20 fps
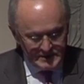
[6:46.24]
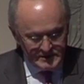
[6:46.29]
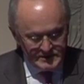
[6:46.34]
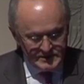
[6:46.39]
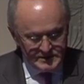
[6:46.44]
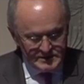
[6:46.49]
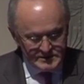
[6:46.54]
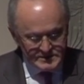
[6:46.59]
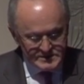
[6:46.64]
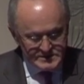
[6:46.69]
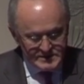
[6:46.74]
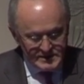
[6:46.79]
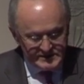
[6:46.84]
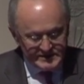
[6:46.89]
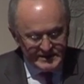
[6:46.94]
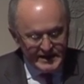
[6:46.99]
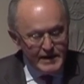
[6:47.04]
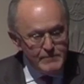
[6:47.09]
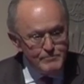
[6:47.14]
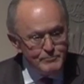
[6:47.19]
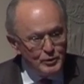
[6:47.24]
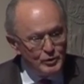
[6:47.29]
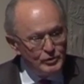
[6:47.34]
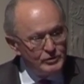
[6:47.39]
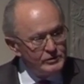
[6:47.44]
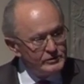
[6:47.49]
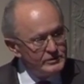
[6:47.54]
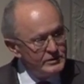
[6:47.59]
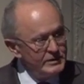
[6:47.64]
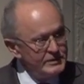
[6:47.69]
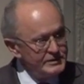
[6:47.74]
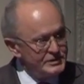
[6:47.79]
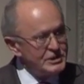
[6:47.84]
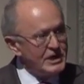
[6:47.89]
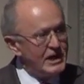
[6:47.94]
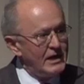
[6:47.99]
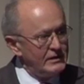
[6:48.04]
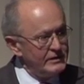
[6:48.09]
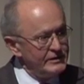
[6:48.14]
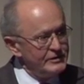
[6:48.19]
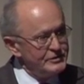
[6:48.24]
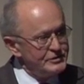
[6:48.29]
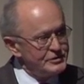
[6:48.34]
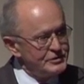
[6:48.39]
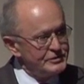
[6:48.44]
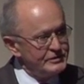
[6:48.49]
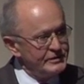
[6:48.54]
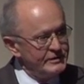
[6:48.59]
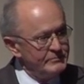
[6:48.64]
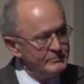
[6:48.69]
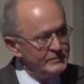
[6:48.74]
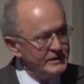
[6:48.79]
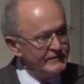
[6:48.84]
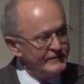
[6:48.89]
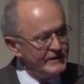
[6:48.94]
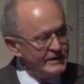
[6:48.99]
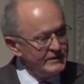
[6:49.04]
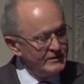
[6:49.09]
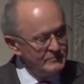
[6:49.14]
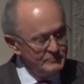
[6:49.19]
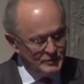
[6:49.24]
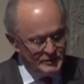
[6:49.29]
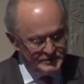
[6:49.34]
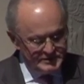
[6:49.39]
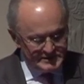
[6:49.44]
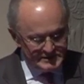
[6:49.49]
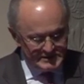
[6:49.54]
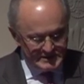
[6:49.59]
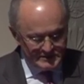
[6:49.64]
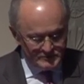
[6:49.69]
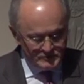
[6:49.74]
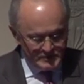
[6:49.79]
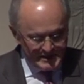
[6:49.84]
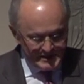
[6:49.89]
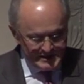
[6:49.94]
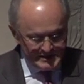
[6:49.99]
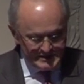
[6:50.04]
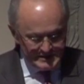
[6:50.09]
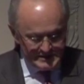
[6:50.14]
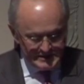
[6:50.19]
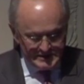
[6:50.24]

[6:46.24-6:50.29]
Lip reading: This temporal challenge, if I can put it that way,